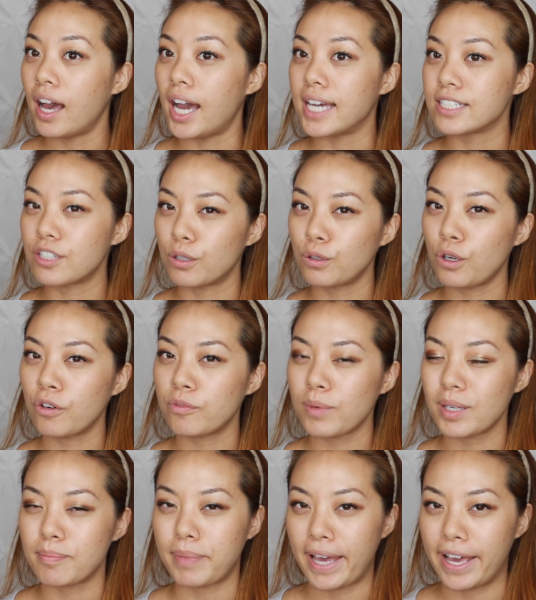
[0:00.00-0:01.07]
I don't know if
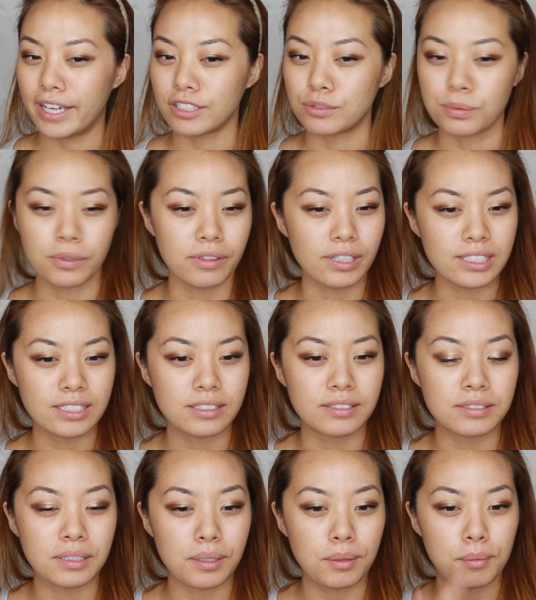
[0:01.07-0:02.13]
my bags were
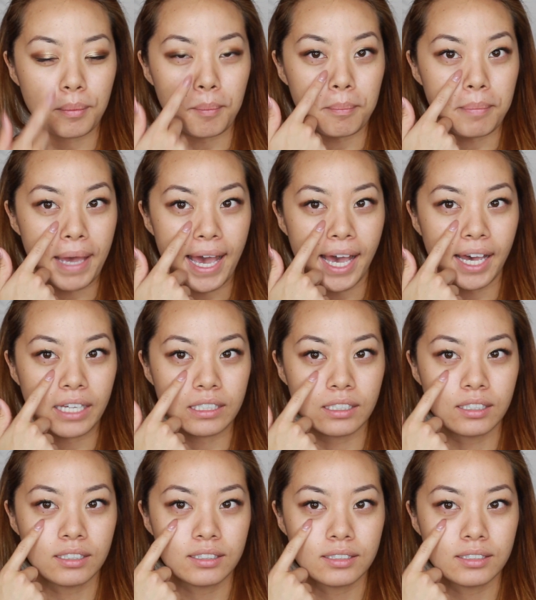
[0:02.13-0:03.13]
this bad